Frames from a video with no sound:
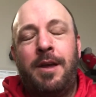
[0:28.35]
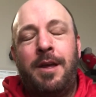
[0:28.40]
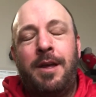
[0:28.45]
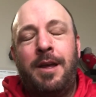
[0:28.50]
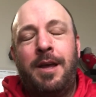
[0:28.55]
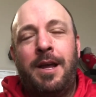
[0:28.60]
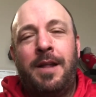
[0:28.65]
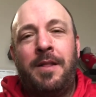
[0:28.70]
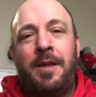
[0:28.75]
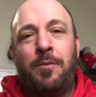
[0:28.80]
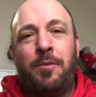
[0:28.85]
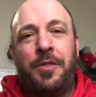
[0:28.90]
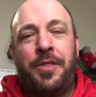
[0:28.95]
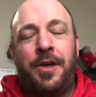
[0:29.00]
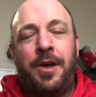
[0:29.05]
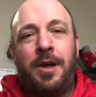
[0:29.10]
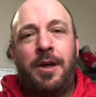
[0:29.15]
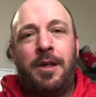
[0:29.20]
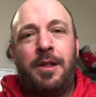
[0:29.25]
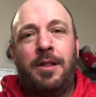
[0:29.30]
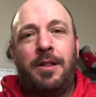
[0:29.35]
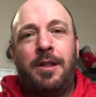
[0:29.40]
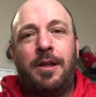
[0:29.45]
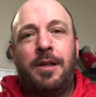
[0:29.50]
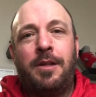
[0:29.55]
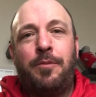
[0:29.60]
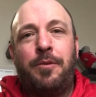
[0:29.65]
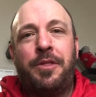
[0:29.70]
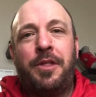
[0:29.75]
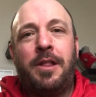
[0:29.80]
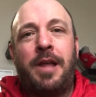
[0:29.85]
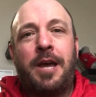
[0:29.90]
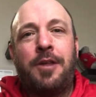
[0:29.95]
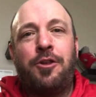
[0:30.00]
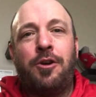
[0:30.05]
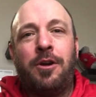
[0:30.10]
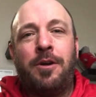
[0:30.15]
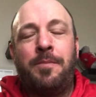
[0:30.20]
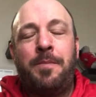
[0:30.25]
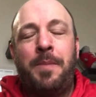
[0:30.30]
and then with the
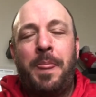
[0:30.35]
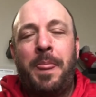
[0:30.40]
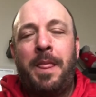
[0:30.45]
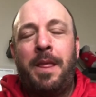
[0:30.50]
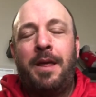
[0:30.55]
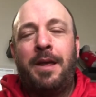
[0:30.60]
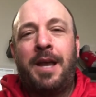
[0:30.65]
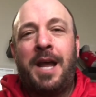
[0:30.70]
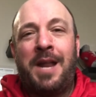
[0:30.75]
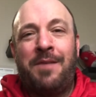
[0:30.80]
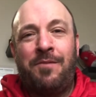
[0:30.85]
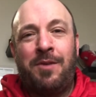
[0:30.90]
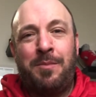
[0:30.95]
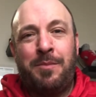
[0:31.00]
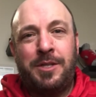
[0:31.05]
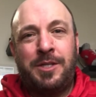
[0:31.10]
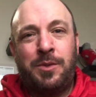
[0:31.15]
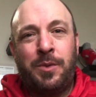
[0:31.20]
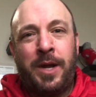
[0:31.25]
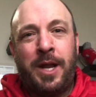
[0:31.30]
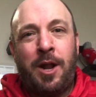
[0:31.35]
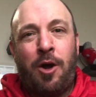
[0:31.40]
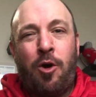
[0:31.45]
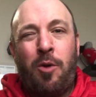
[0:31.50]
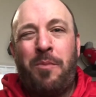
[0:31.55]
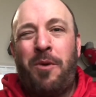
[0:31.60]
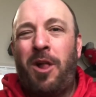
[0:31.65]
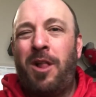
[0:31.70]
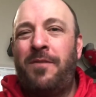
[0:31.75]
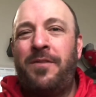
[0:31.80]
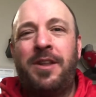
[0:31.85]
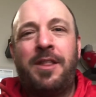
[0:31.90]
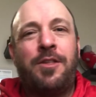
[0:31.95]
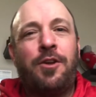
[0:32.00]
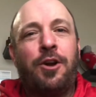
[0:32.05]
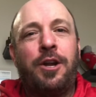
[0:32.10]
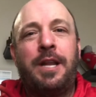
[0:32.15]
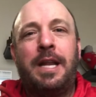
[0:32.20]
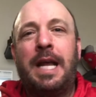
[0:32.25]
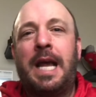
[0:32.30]
lecture kind of in between. I hope all of it's
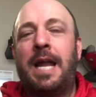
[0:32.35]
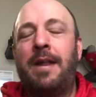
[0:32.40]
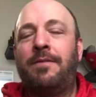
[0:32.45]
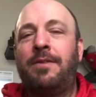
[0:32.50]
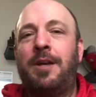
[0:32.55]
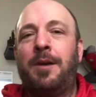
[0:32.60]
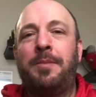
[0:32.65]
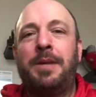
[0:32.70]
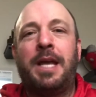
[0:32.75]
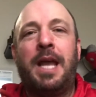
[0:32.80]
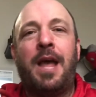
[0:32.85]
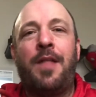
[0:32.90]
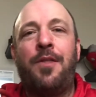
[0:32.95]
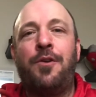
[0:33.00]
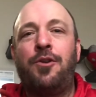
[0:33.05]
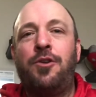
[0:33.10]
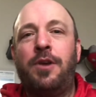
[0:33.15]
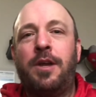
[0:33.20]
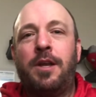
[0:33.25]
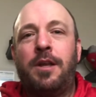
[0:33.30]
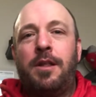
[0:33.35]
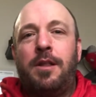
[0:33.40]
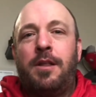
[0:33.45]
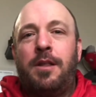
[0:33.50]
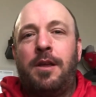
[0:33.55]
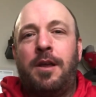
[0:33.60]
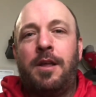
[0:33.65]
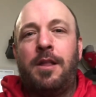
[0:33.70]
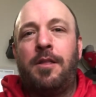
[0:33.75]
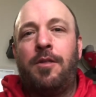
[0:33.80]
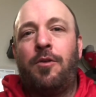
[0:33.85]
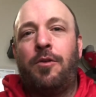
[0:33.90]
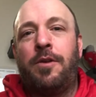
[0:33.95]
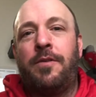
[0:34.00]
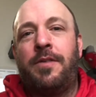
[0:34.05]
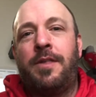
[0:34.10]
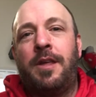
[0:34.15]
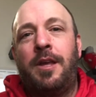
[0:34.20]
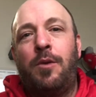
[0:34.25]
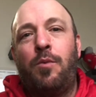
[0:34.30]
starting to kind of come together, and you can sort of
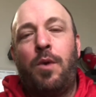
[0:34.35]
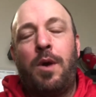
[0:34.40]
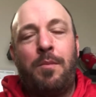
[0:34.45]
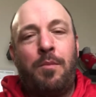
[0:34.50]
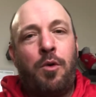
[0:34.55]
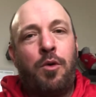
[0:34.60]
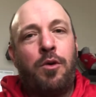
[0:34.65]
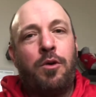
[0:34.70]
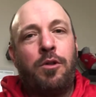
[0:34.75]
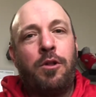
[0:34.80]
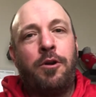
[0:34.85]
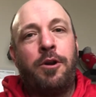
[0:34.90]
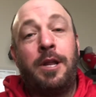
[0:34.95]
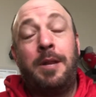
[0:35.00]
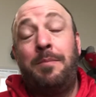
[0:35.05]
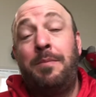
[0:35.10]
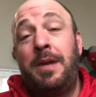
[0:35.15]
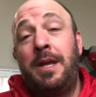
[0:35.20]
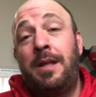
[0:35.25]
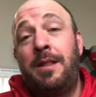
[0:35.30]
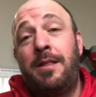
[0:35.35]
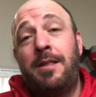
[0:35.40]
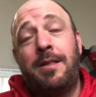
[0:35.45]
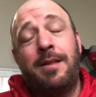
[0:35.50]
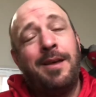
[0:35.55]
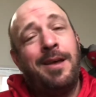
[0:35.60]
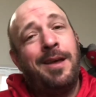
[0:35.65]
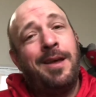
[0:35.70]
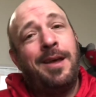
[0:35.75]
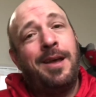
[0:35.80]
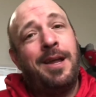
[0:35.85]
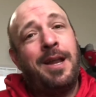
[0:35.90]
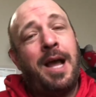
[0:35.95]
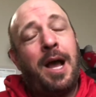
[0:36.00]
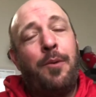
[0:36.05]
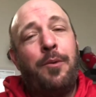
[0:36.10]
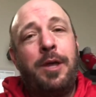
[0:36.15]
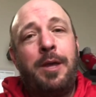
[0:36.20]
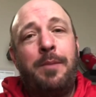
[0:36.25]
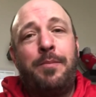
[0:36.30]
see what motor learning means and how
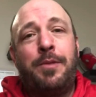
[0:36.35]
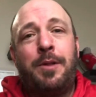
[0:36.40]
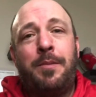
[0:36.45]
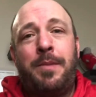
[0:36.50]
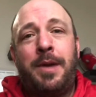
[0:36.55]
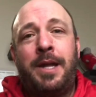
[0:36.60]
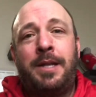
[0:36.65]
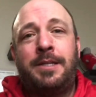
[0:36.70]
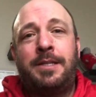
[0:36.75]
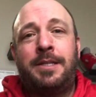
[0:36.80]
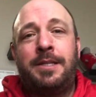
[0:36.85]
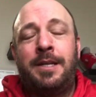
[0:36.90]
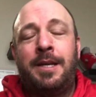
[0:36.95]
we implement